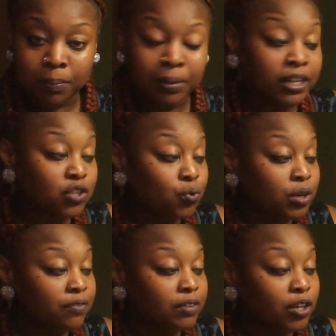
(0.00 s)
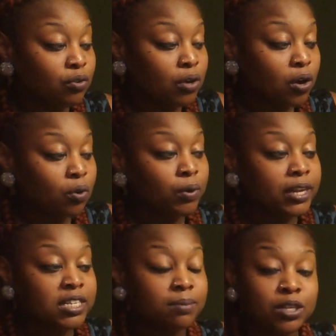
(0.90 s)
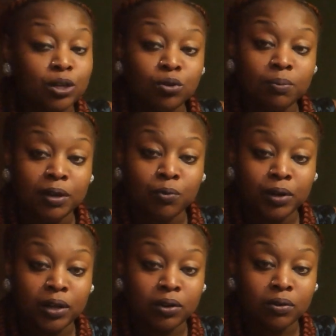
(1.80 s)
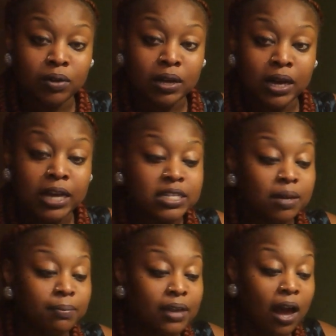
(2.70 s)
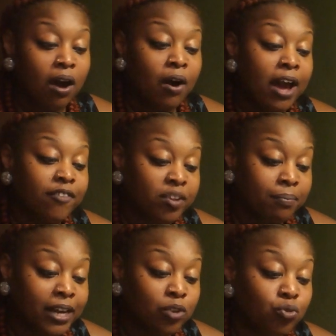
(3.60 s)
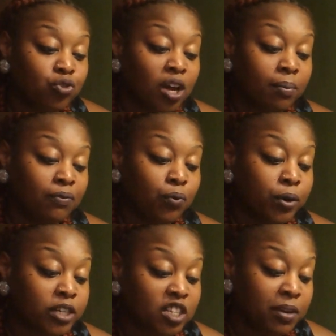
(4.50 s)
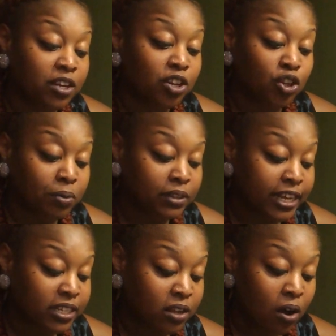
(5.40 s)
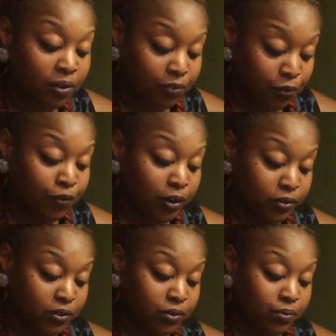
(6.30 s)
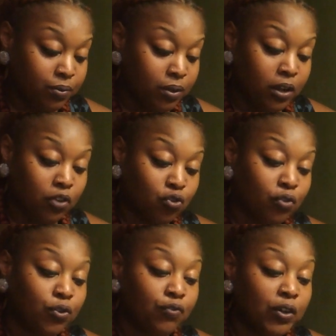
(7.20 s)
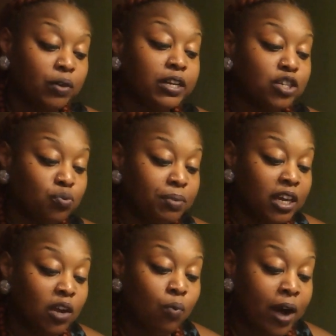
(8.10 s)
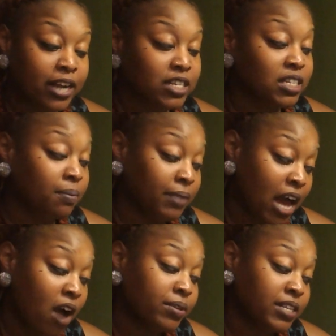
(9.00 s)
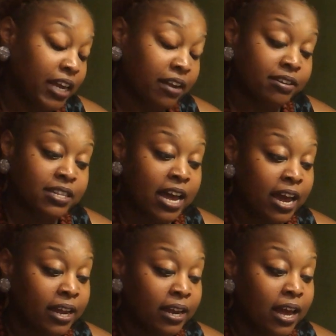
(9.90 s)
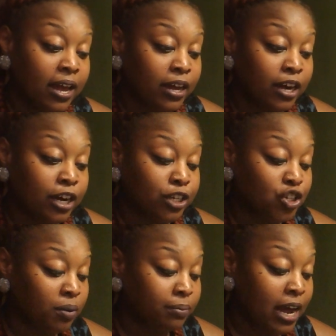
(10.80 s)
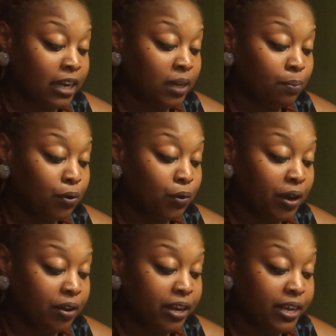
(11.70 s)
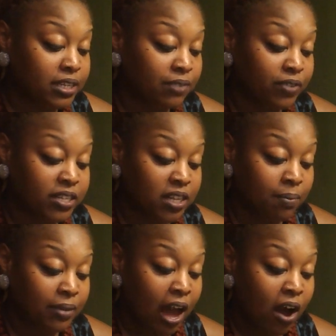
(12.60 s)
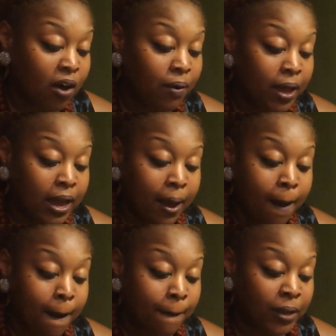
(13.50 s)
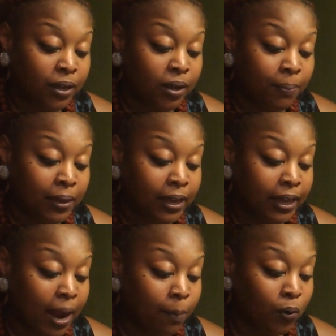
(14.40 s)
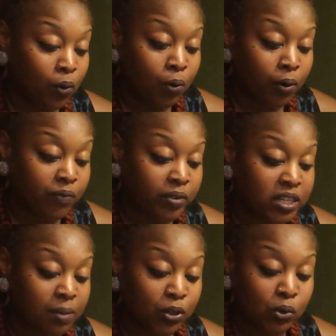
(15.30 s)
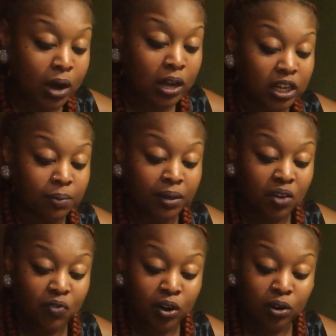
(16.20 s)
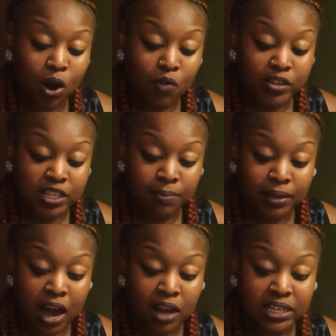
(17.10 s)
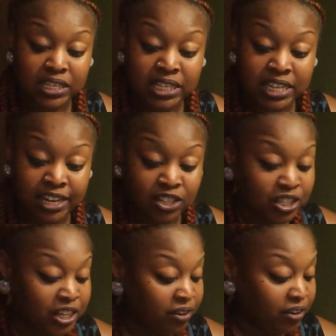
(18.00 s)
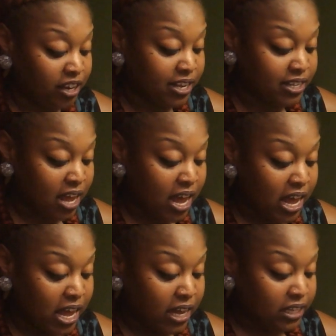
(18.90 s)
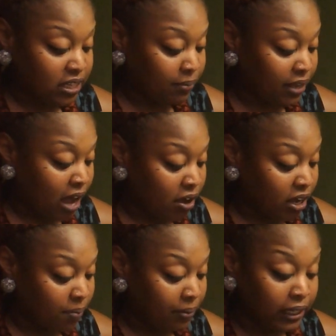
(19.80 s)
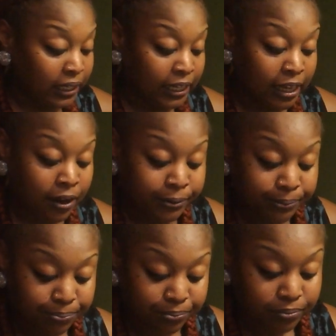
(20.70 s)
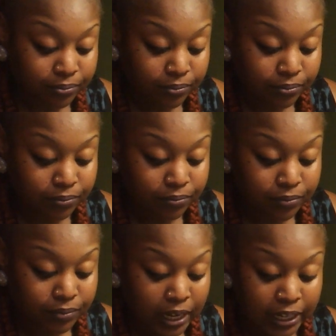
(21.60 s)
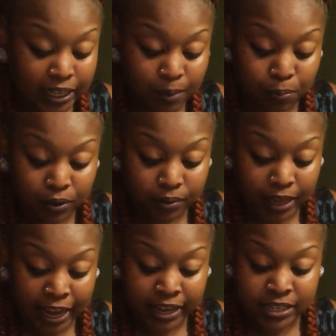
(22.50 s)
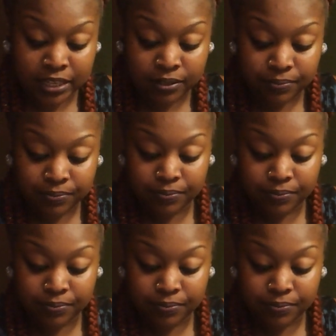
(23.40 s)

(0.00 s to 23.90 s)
But intuitively, you know it's up to you to be real. Some of y'all have somebody who's coming forward to speak to you, but they stalking you first. So if you feel that you're being watched, some of y'all it's an air sign. Uh, Gemini, Libra, Aquarius. And for some of y'all, um, it could be a Capricorn. For some of you it could be a Virgo. For some of y'all, it's a Sagittarius. Some of y'all, it could be a Leo, Libra, Cancer.